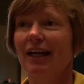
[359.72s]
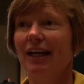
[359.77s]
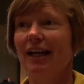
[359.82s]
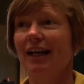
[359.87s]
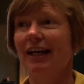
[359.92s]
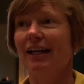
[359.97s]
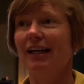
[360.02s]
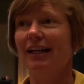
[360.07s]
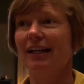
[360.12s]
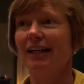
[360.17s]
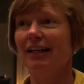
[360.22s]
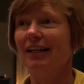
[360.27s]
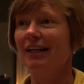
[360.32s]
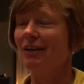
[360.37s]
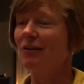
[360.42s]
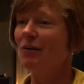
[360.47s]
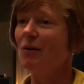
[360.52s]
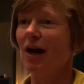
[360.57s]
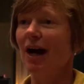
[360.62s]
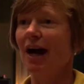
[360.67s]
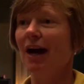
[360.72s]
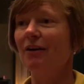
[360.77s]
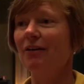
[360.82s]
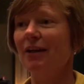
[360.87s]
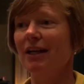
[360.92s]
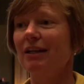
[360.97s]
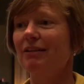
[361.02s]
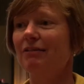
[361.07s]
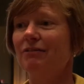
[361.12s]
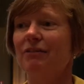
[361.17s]
how
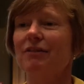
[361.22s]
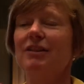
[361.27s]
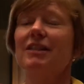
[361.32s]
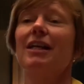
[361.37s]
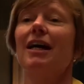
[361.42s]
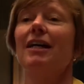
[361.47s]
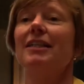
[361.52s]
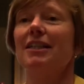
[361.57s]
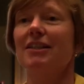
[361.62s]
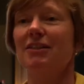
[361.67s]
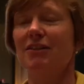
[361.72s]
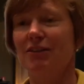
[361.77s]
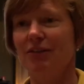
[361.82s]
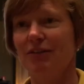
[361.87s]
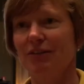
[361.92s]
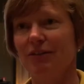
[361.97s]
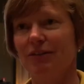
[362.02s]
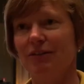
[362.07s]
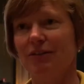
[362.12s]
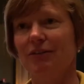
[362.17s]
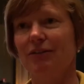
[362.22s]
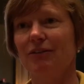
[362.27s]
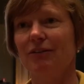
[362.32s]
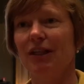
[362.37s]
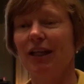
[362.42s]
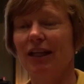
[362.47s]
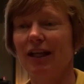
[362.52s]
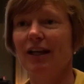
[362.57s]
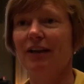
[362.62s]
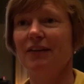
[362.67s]
they've started to
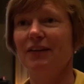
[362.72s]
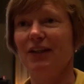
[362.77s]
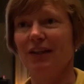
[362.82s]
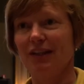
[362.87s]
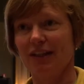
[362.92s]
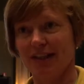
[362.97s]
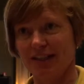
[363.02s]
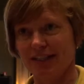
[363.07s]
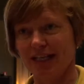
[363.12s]
learn that the